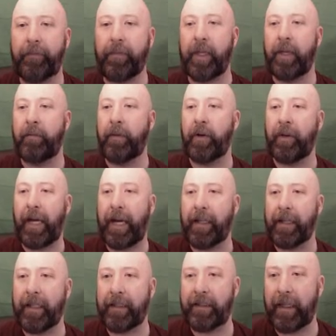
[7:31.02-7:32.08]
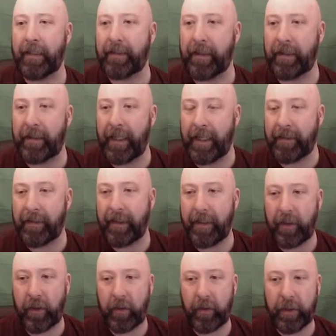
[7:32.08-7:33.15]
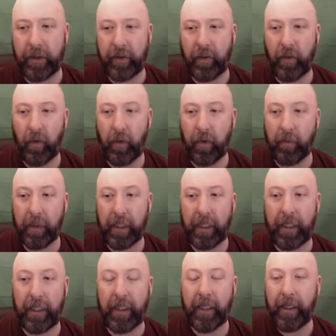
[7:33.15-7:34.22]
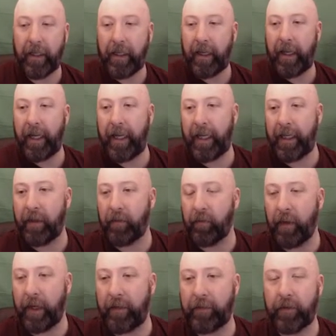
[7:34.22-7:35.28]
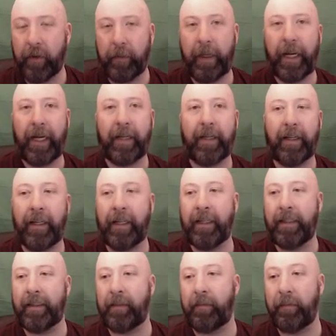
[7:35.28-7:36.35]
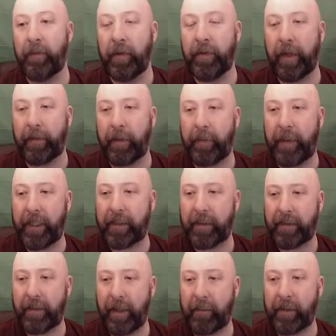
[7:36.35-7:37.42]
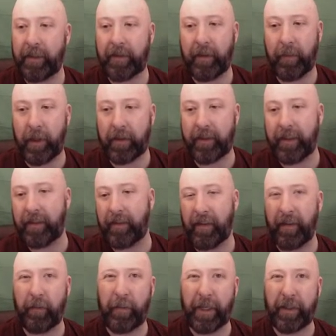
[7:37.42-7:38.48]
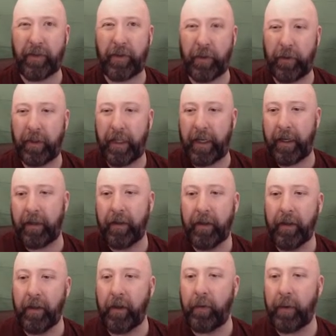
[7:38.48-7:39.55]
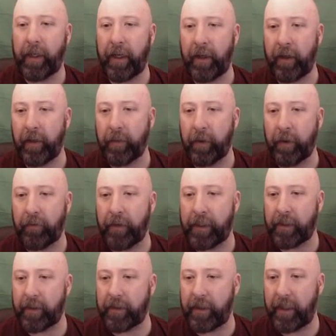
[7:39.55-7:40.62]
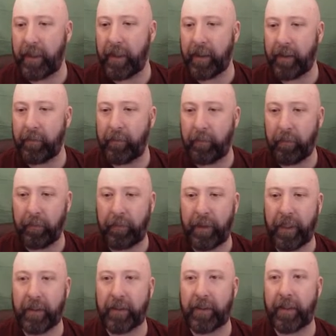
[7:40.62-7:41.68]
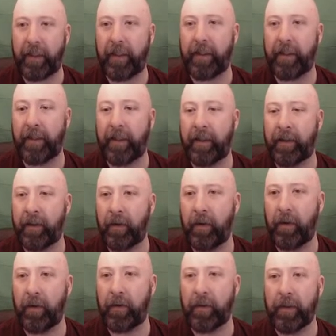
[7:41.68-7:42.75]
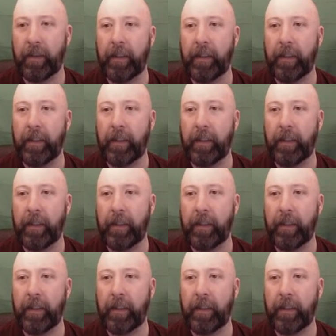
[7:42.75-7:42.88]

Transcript: in both Alley and Denson. Denson, who is normally a right fullback, is moving up the pitch this time because Kamasi is a little better suited there. We got our new boy Richards here, Pearson in goal.